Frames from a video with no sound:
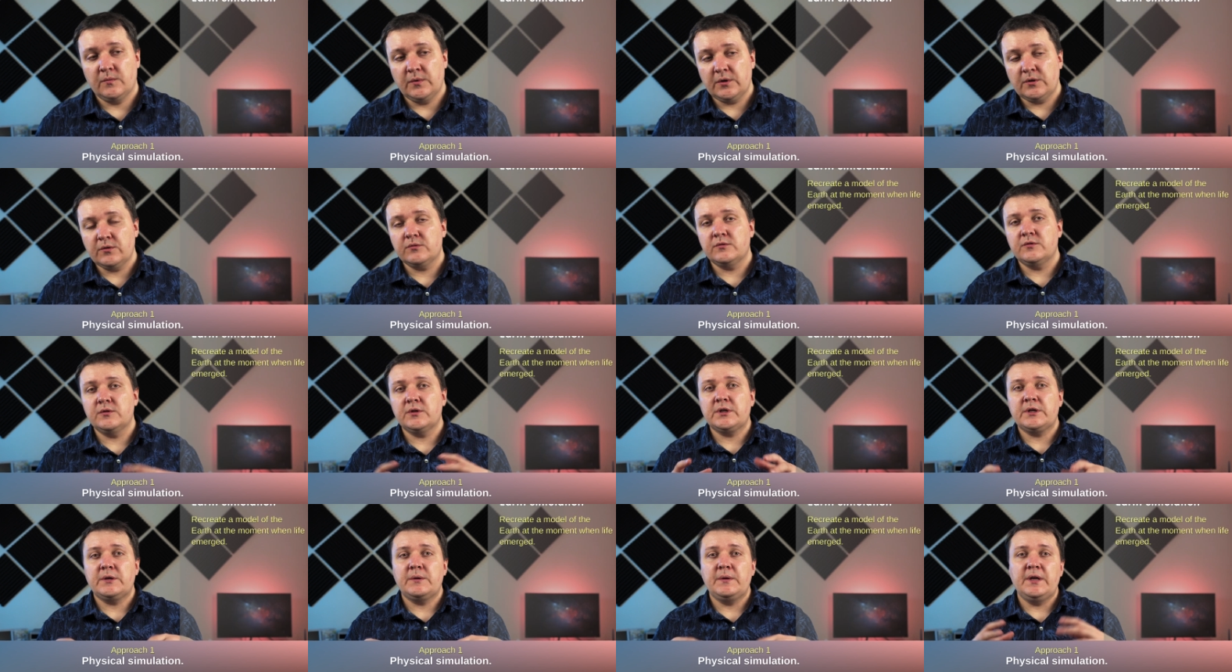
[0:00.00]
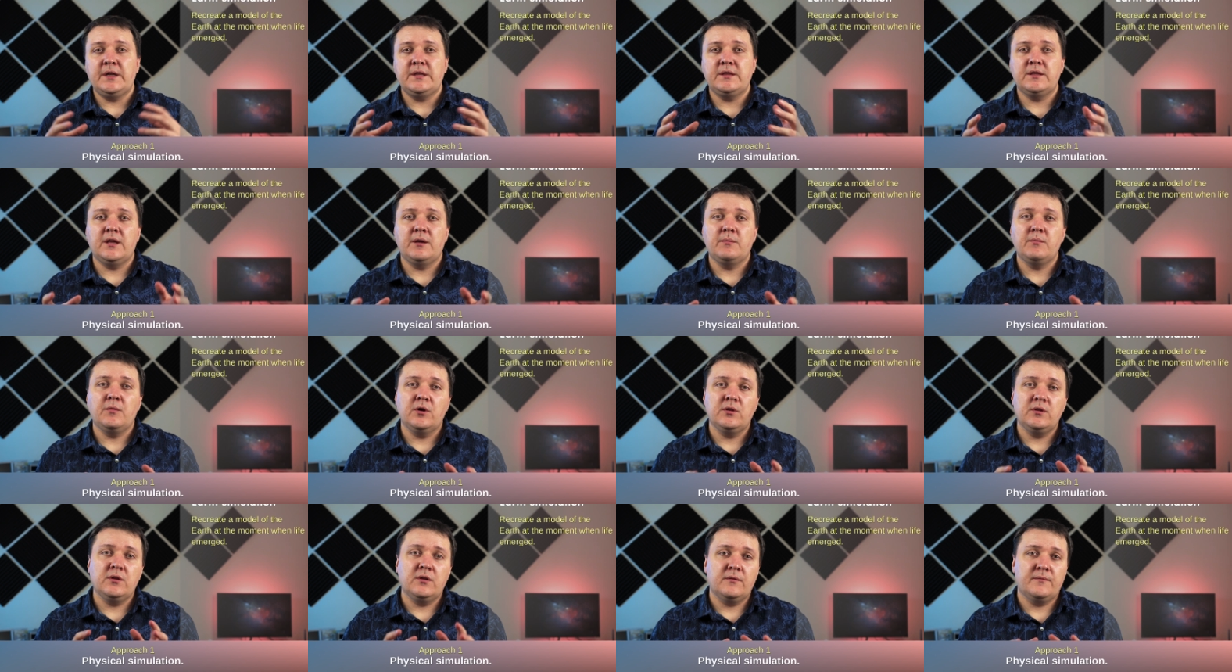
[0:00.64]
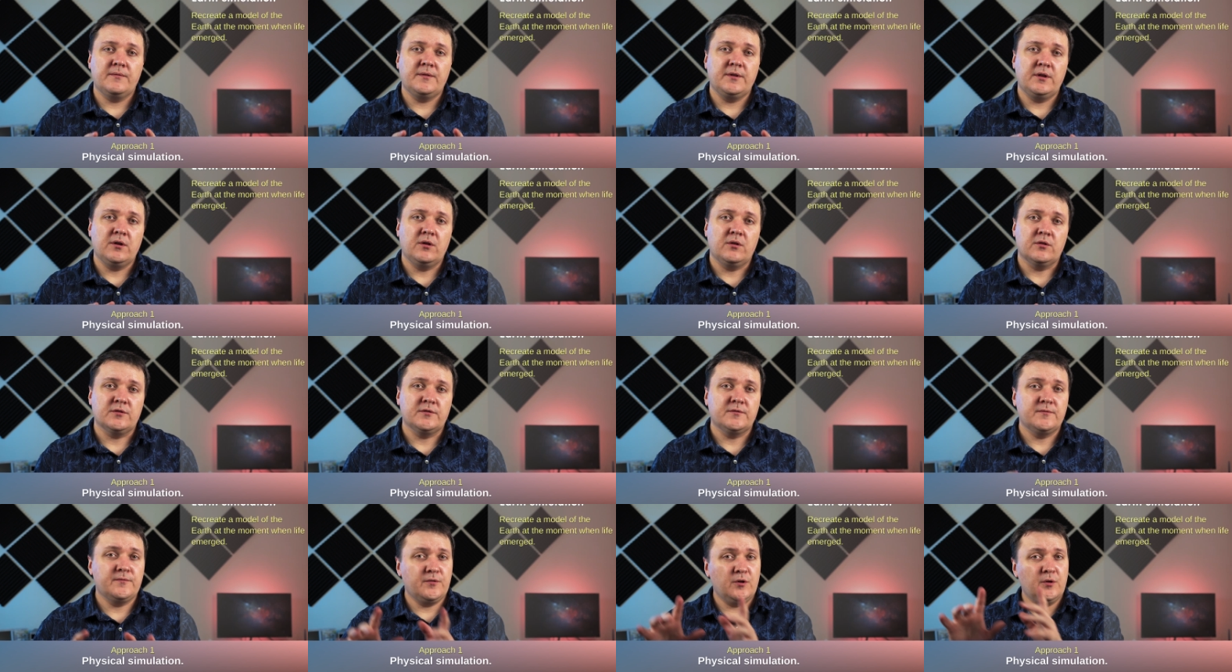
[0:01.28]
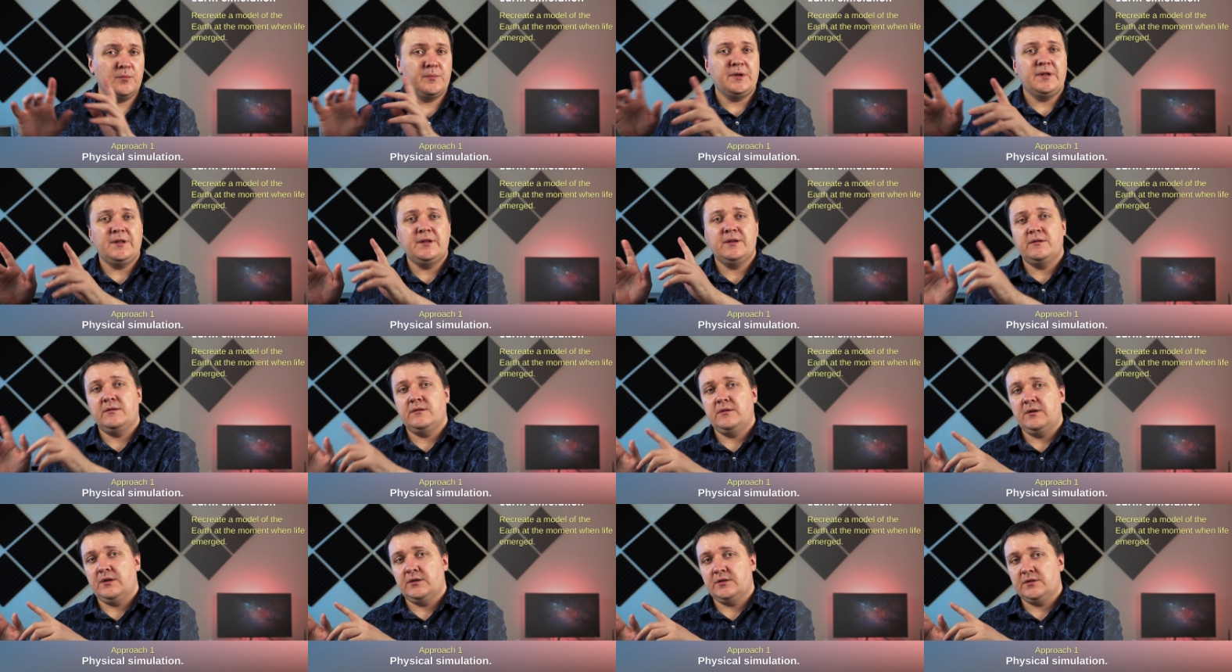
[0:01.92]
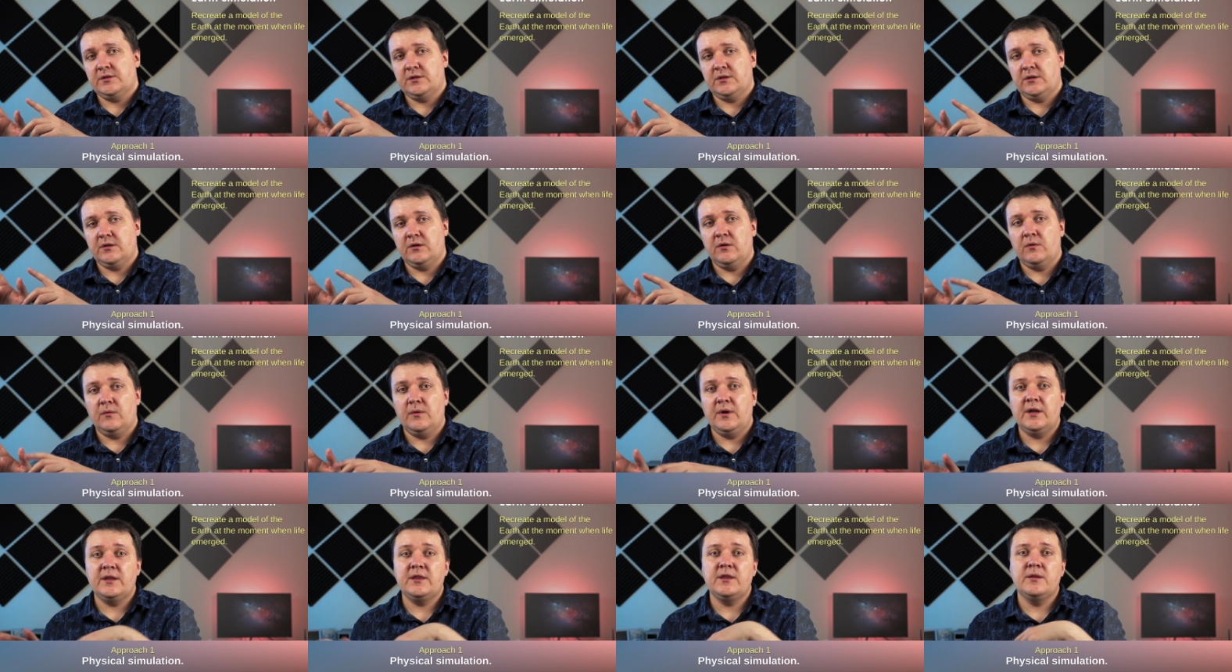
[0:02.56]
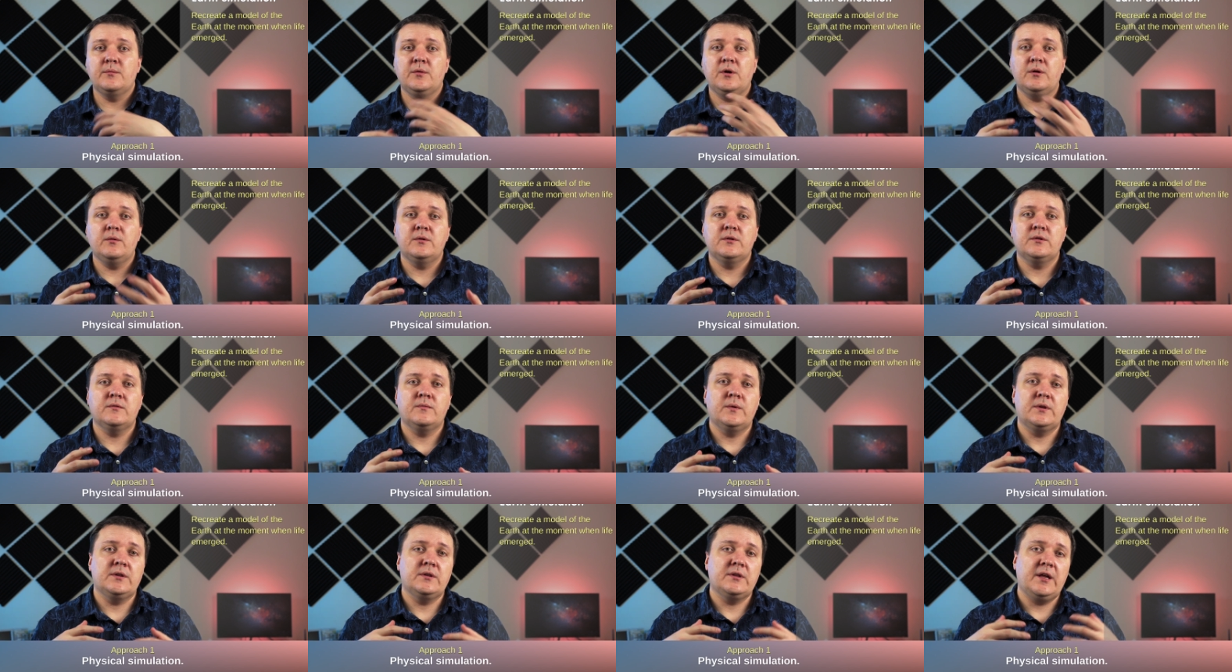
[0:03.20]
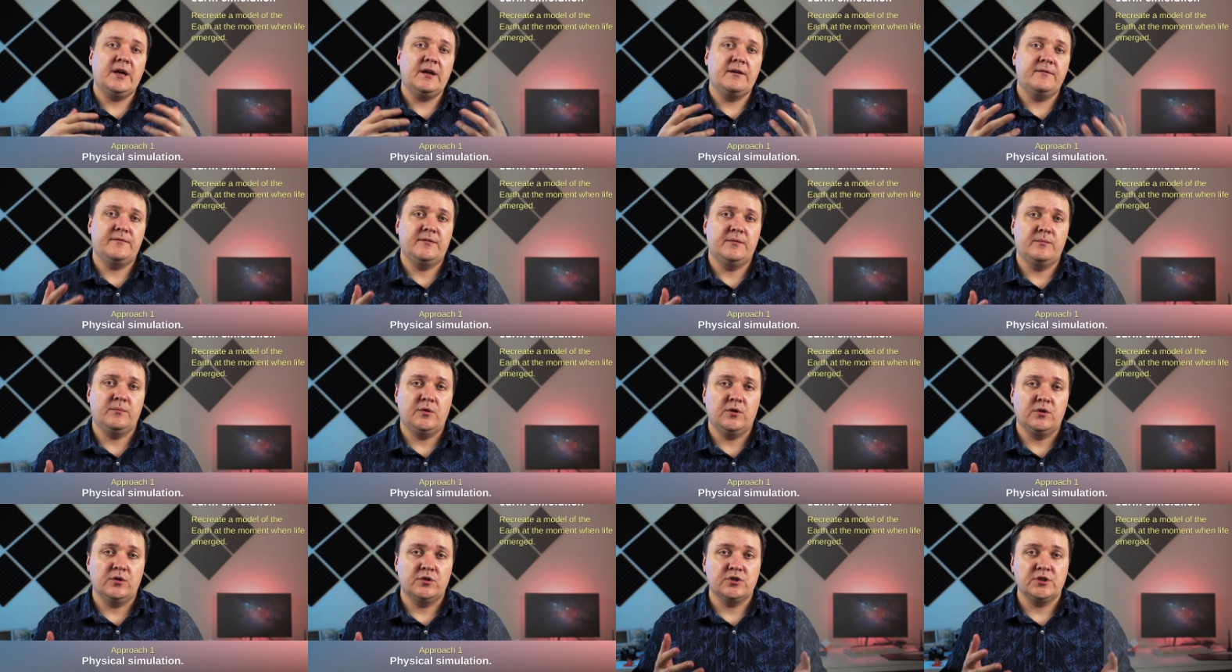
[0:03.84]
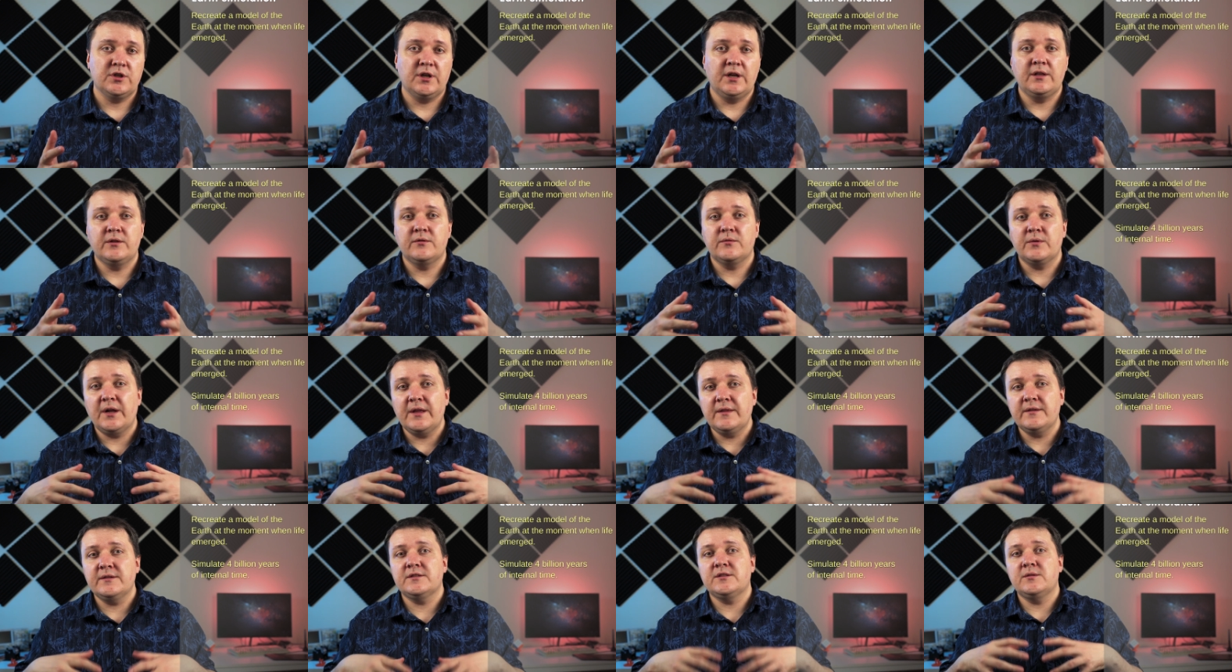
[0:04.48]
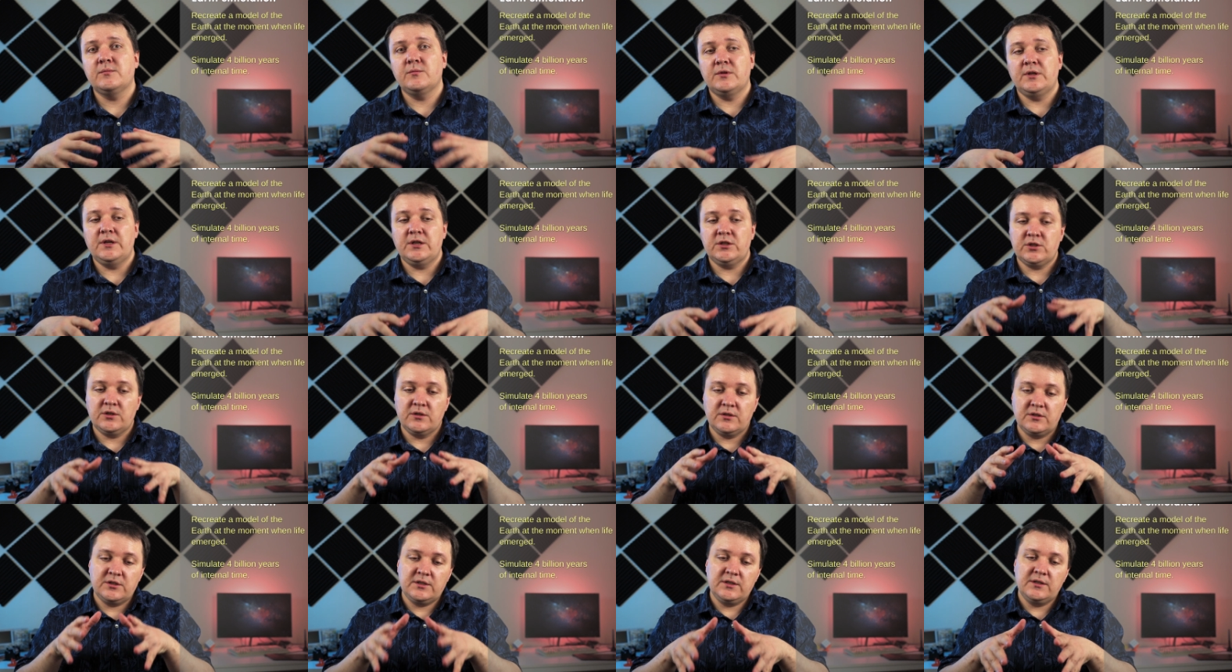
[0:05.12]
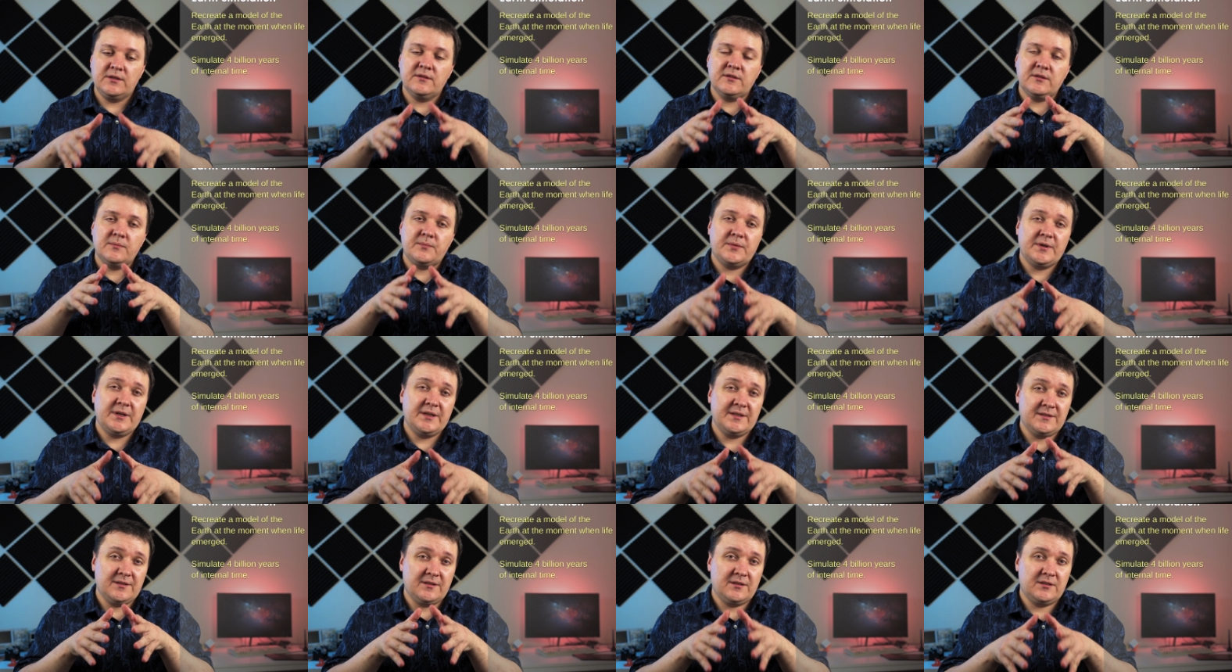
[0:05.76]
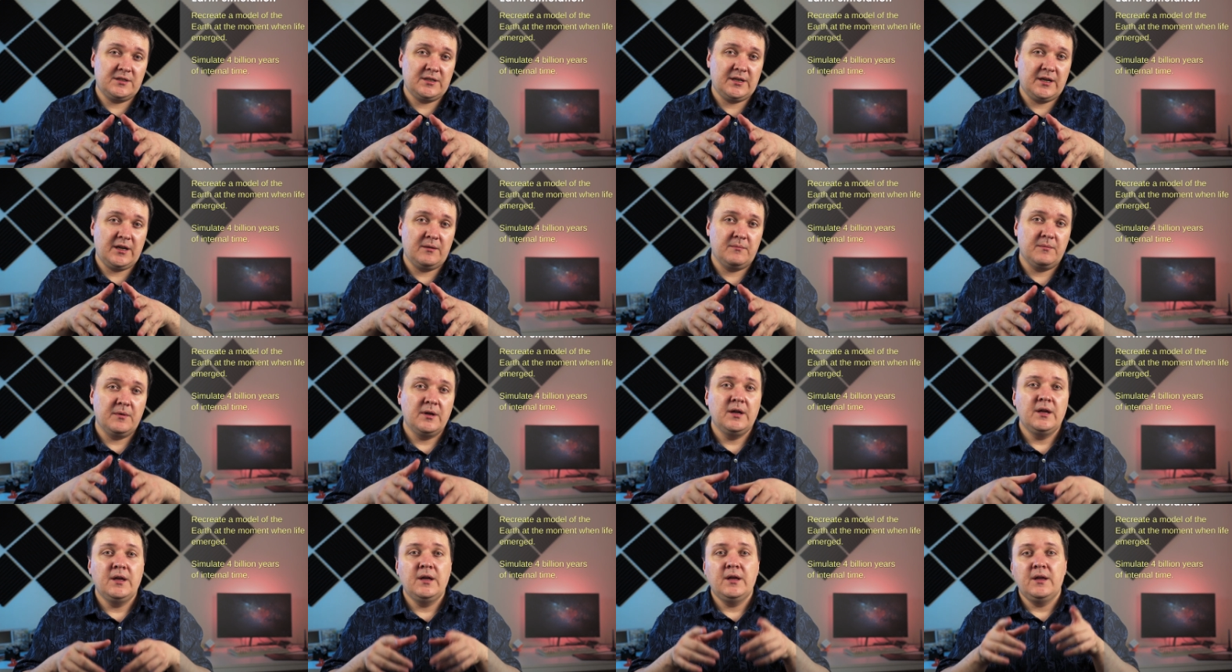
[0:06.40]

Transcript: we could recreate a model of the Earth 4 billion years ago at the moment when life emerged and run the simulation till the present time